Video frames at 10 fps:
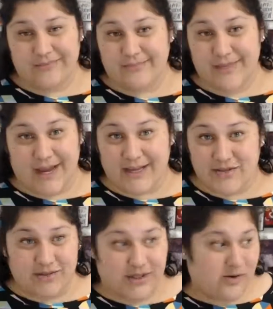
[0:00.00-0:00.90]
Yeah,
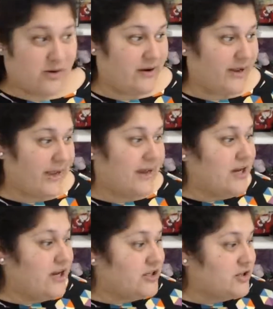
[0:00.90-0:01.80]
it's really cool. Okay,
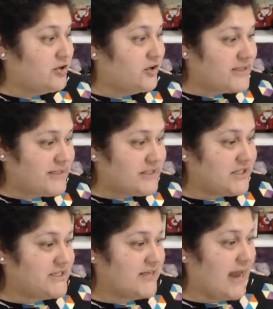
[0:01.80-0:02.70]
so Christy
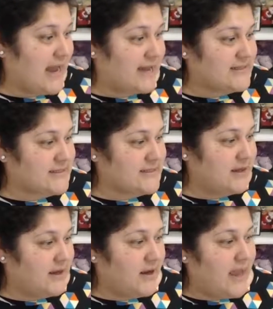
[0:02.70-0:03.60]
just asked,
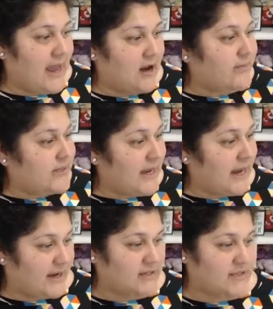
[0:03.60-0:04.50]
how many
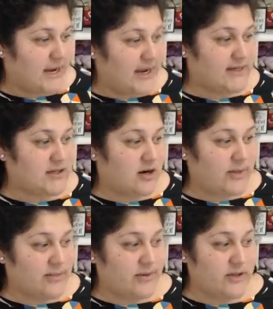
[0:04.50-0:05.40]
hashtags are
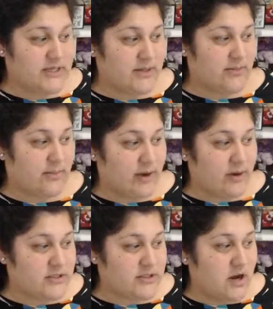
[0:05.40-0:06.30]
people using per
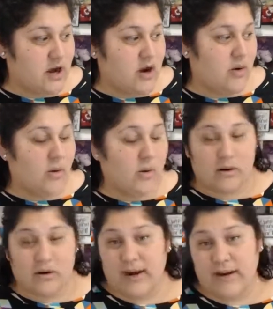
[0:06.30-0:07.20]
post,
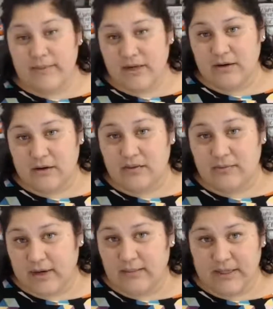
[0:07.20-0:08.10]
or how many are
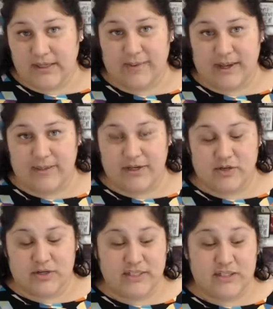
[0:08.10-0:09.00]
recommended by
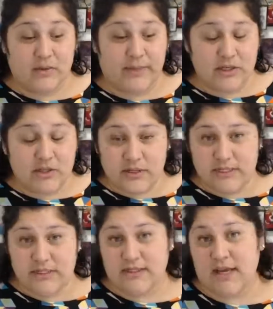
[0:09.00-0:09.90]
Pinterest? So Pinterest
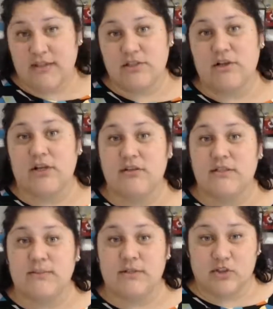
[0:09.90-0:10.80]
says you can use
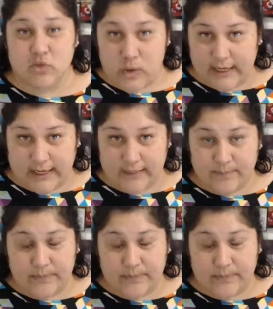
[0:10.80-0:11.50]
up to 20.